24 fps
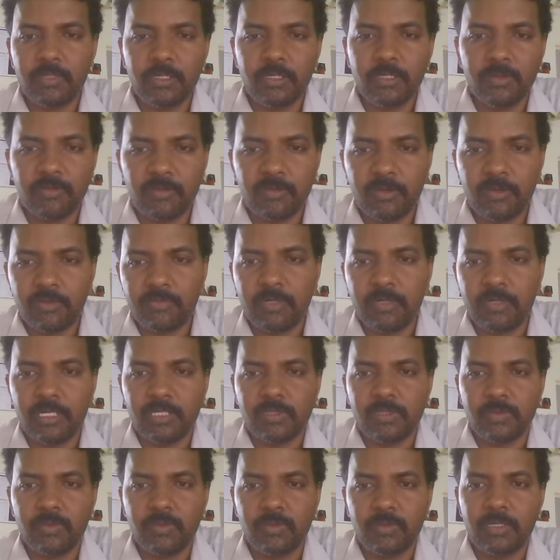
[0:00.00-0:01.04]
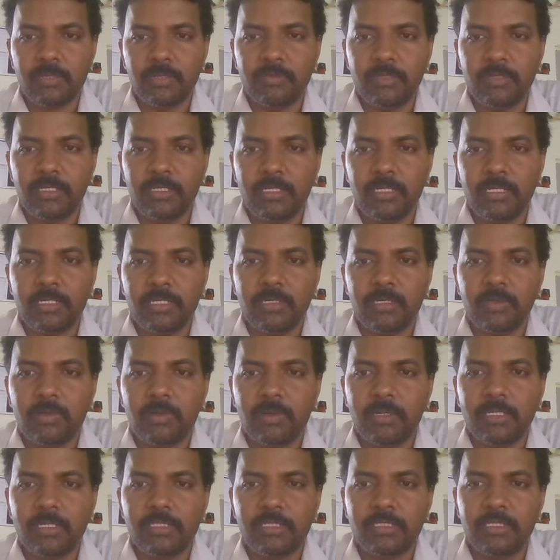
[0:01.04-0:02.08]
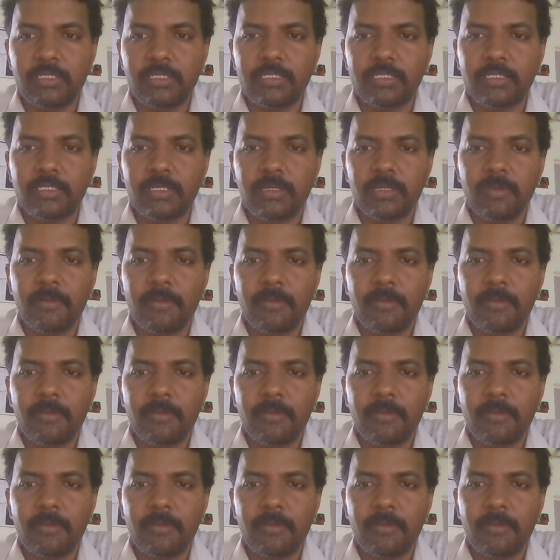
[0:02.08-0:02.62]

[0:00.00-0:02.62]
10 to the power of 1, and so on. No? And the tolerance is